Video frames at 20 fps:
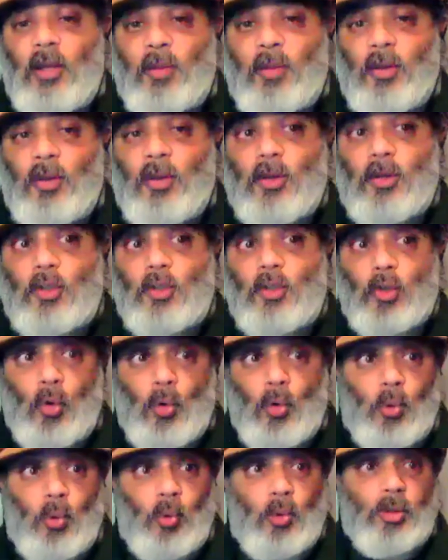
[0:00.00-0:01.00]
the
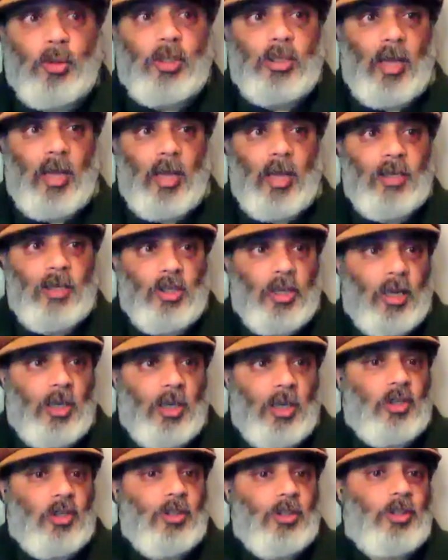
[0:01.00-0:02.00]
school
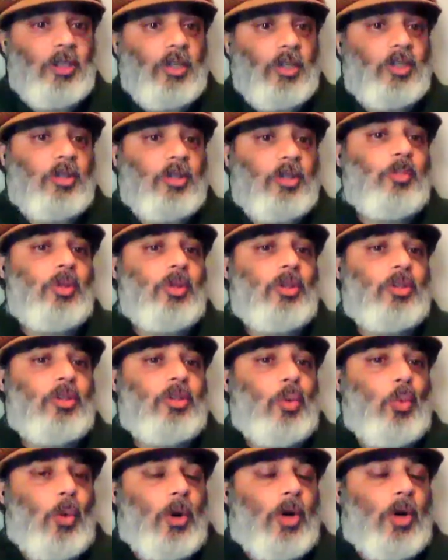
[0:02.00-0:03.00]
education system, because of
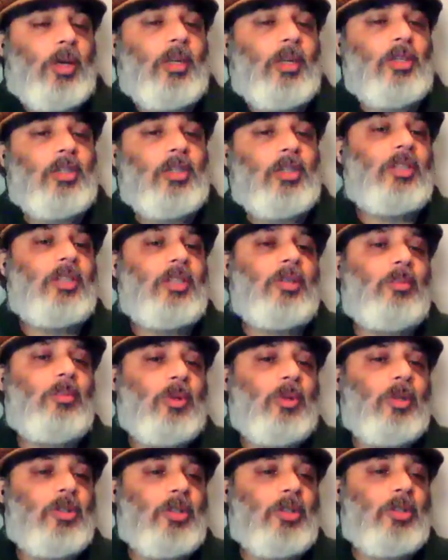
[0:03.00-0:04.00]
the working system,
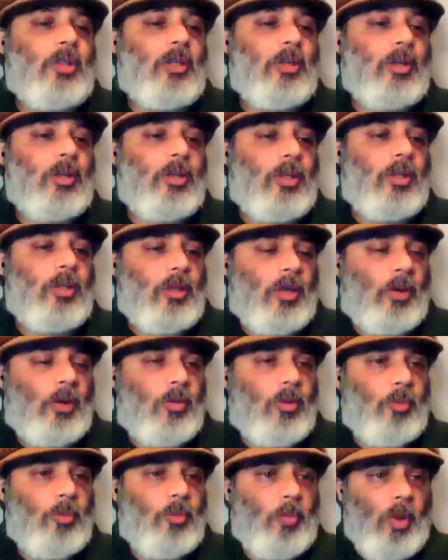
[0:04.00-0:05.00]
because of the, you know,
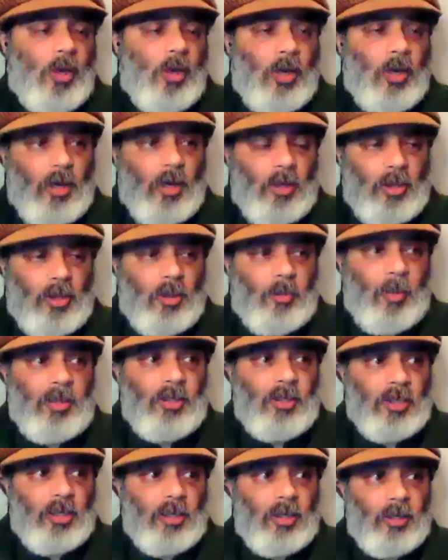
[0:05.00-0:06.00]
the, the
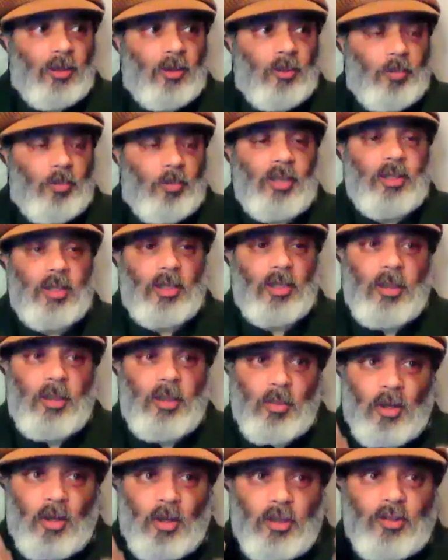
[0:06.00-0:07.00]
basic, basically
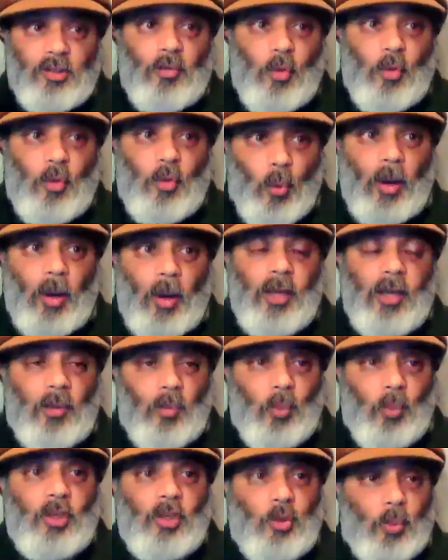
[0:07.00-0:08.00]
because of the way in
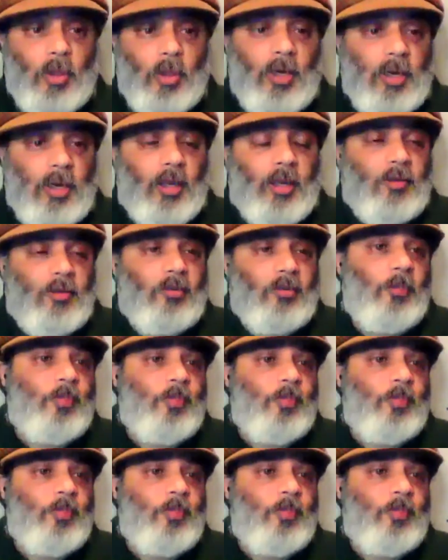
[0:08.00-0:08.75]
which we live,